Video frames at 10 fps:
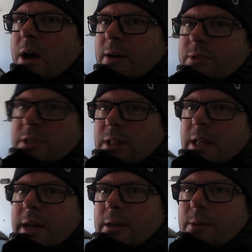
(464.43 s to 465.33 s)
obviously the
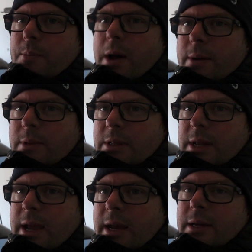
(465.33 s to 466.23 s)
line on the bottom of the
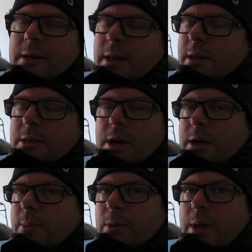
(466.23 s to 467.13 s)
tank, I didn't
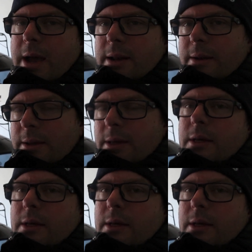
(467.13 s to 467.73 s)
talk about that.